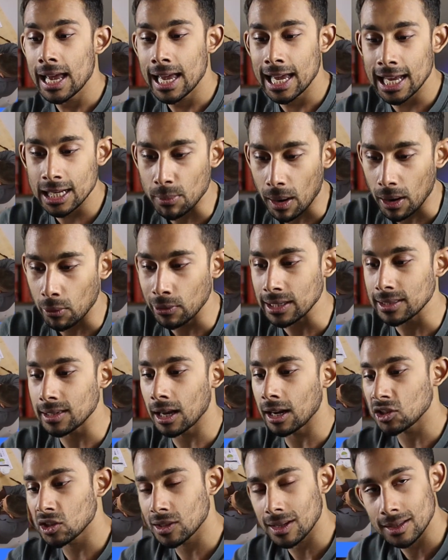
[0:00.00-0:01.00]
here's my
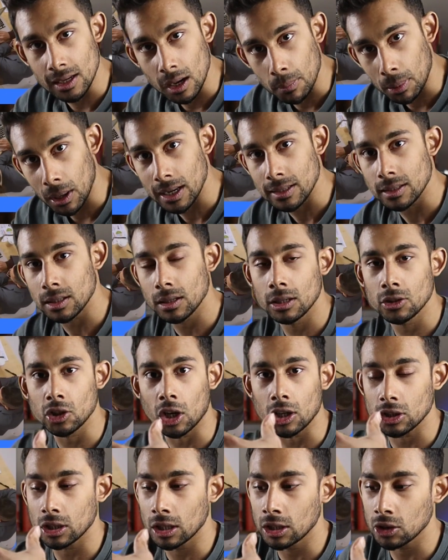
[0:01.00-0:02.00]
research, does it apply to the
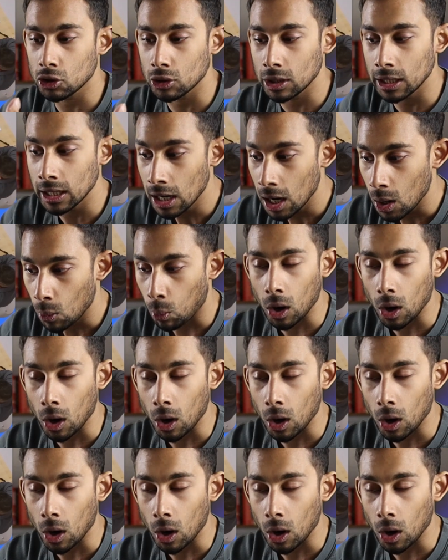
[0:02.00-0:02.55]
construction industry,